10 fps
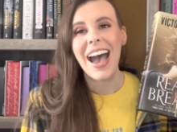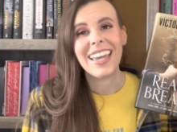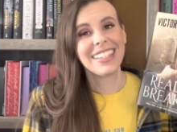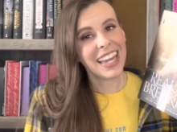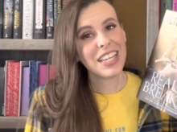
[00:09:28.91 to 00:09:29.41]
I,
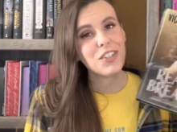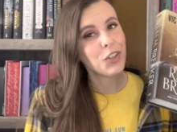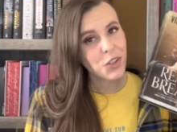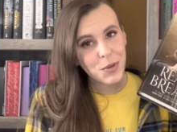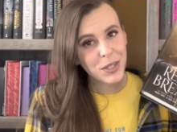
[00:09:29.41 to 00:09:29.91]
again,
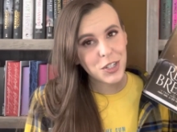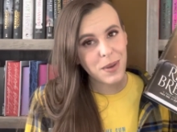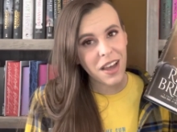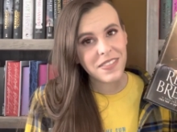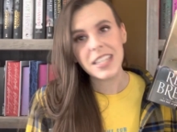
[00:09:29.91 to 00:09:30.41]
don't know much
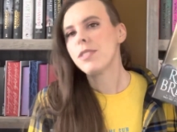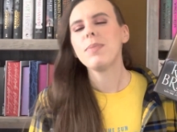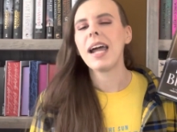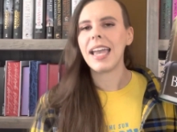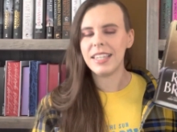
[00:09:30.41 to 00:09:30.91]
about this,
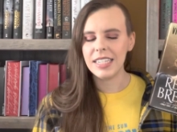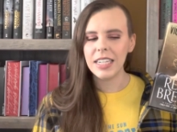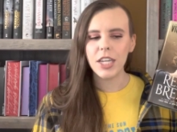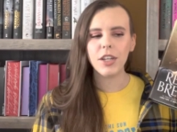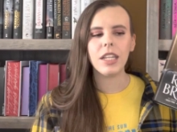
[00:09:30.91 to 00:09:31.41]
but I did
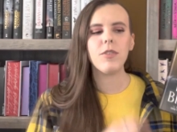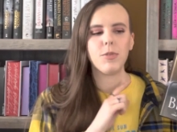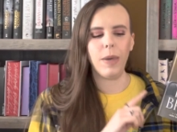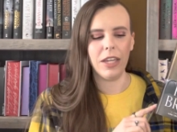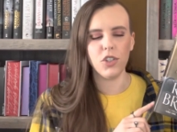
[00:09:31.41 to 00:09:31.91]
hear that it was
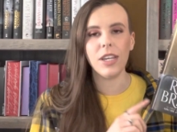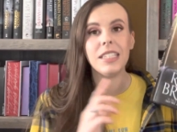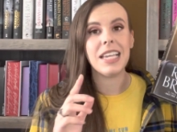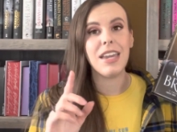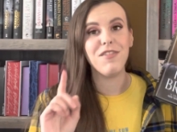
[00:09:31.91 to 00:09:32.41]
pitched
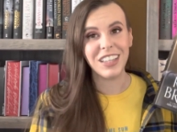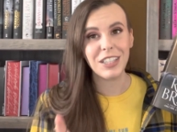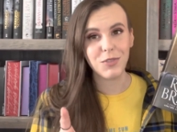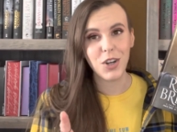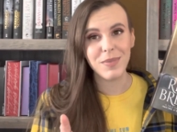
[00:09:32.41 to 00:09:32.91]
as a
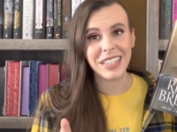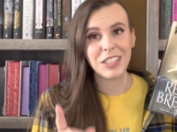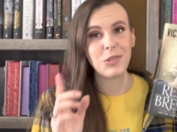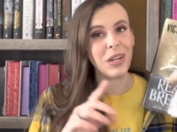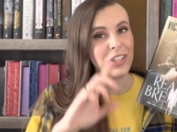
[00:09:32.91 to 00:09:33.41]
villain
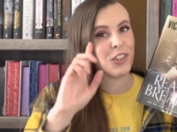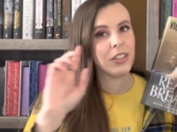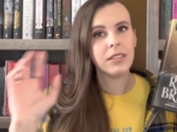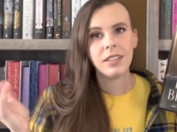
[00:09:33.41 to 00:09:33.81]
romance, which